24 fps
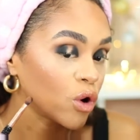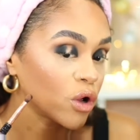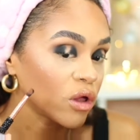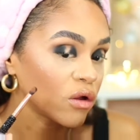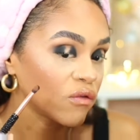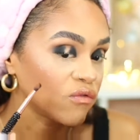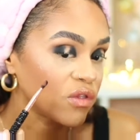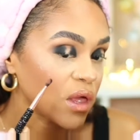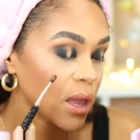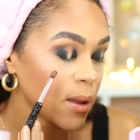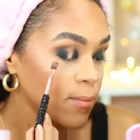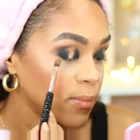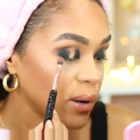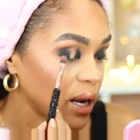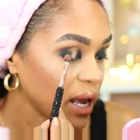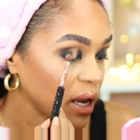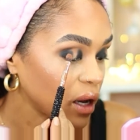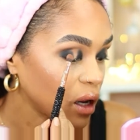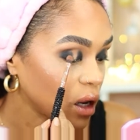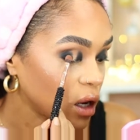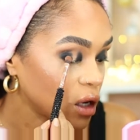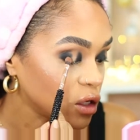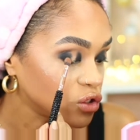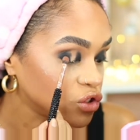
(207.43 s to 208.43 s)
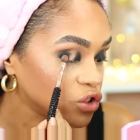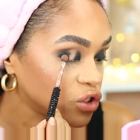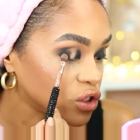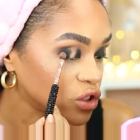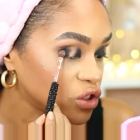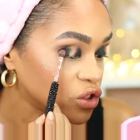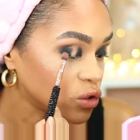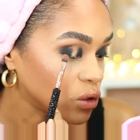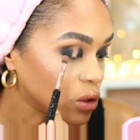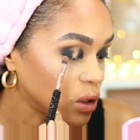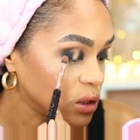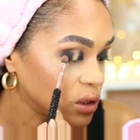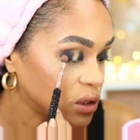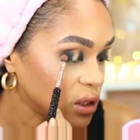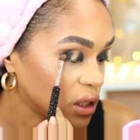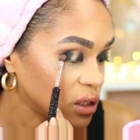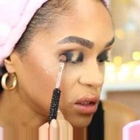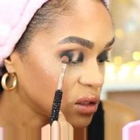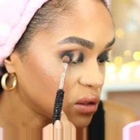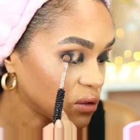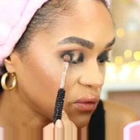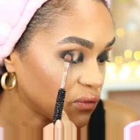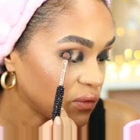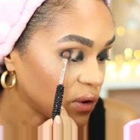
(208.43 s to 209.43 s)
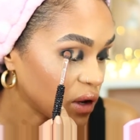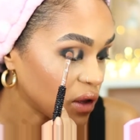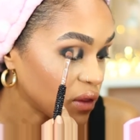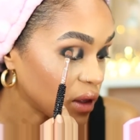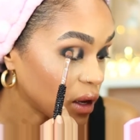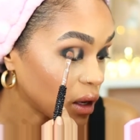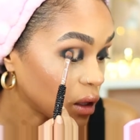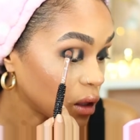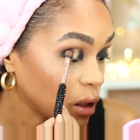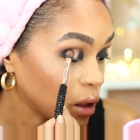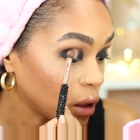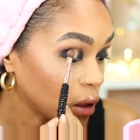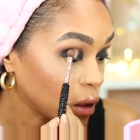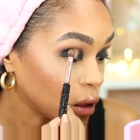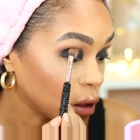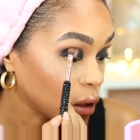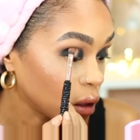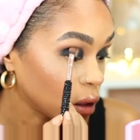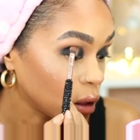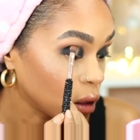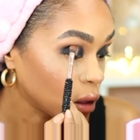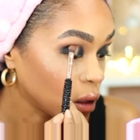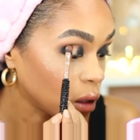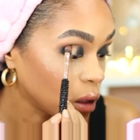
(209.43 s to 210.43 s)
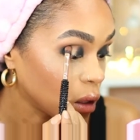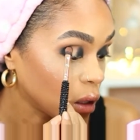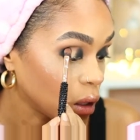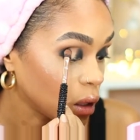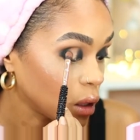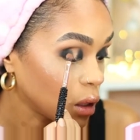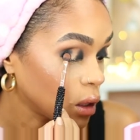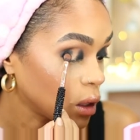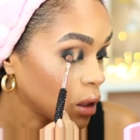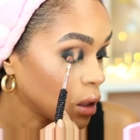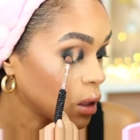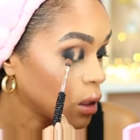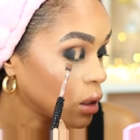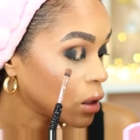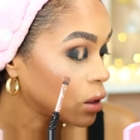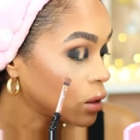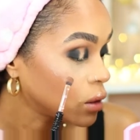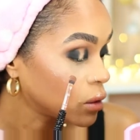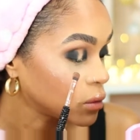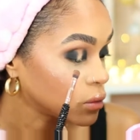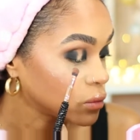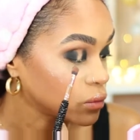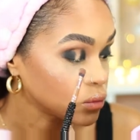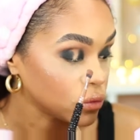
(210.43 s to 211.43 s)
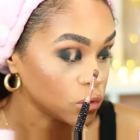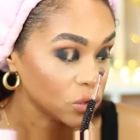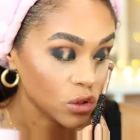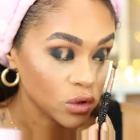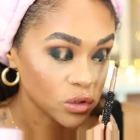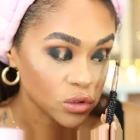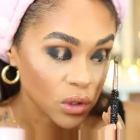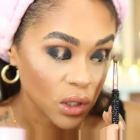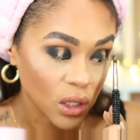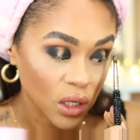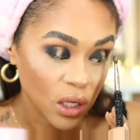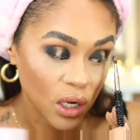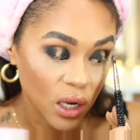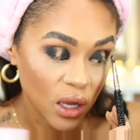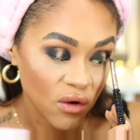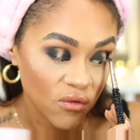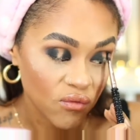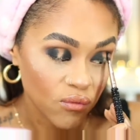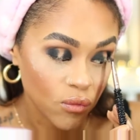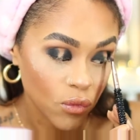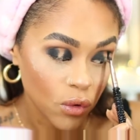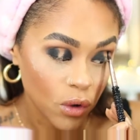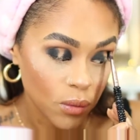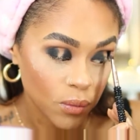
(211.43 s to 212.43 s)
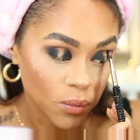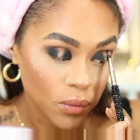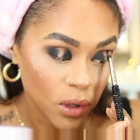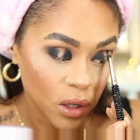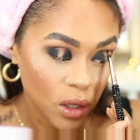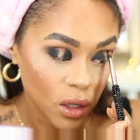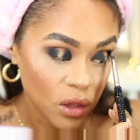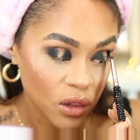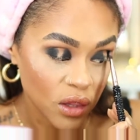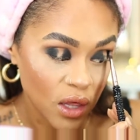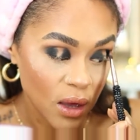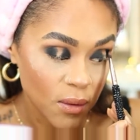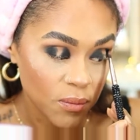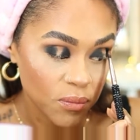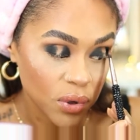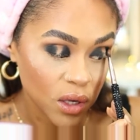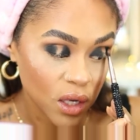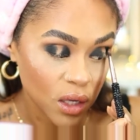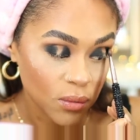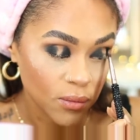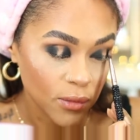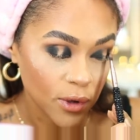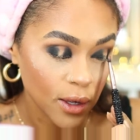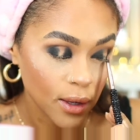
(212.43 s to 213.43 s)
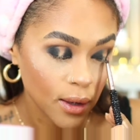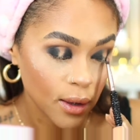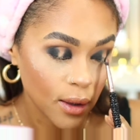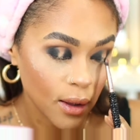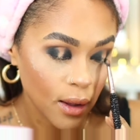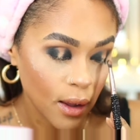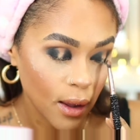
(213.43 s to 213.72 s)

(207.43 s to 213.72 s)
of that black color just to intensify that color. Just so I can have more that pigment.